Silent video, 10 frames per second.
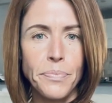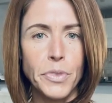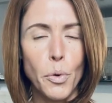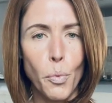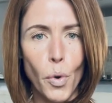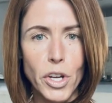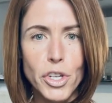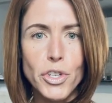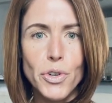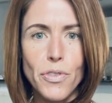The one
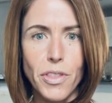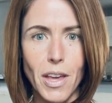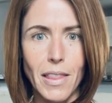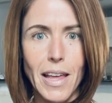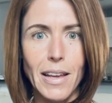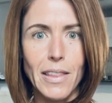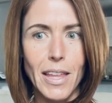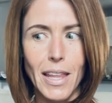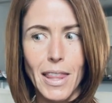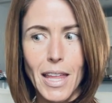sure thing
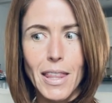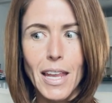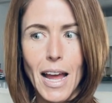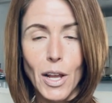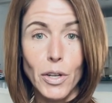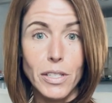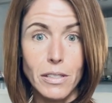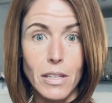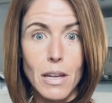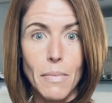that I could
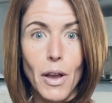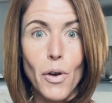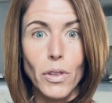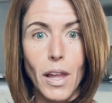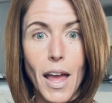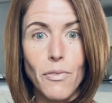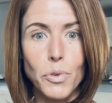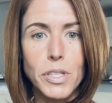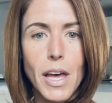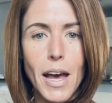see in my own life
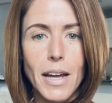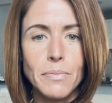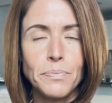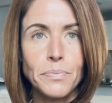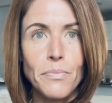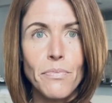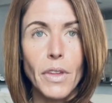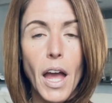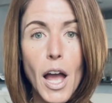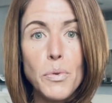was that
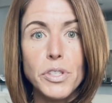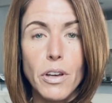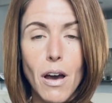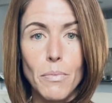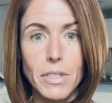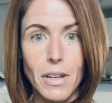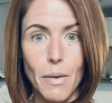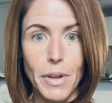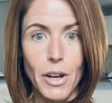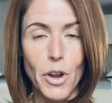I was the common
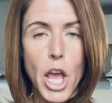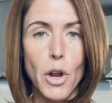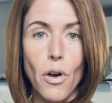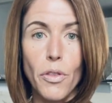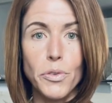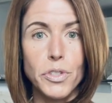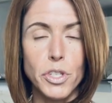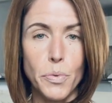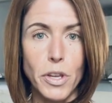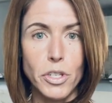denominator in all those
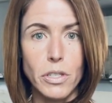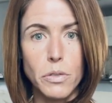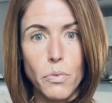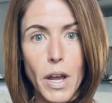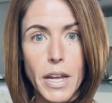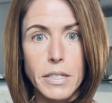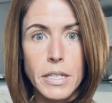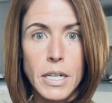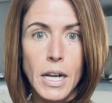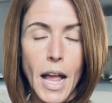situations, right?
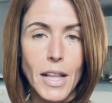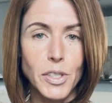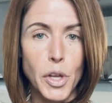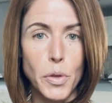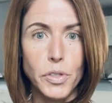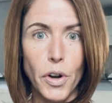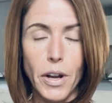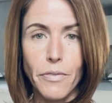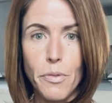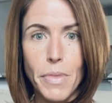And so
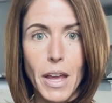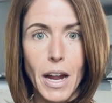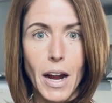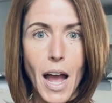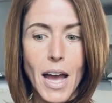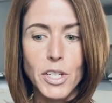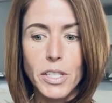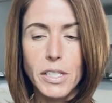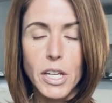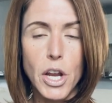starting from there, I
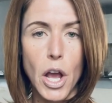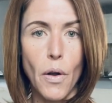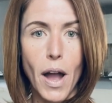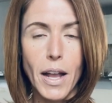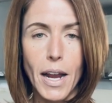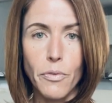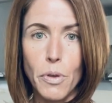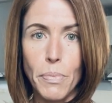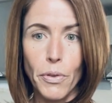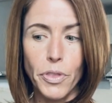just, I kind of
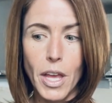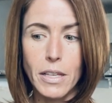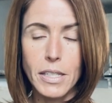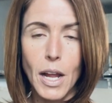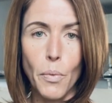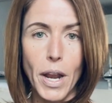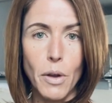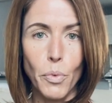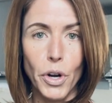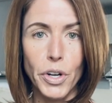rebuilt things and I went
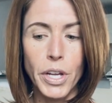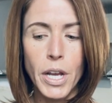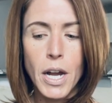inward.